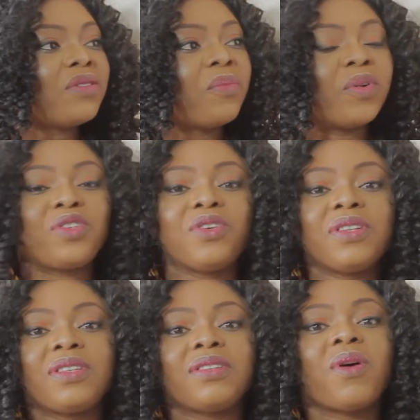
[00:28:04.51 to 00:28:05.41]
these
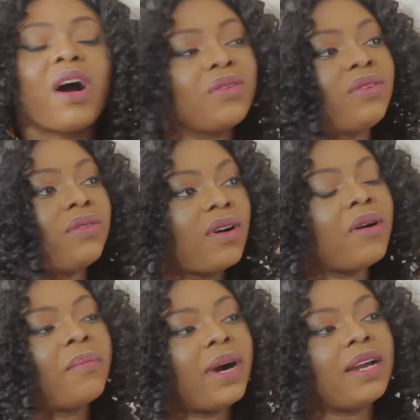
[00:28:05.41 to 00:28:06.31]
opportunities, or how do you
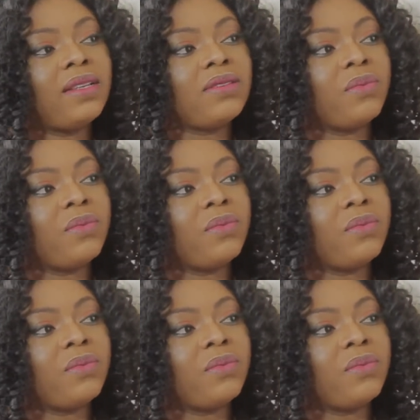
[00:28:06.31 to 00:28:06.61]
come by these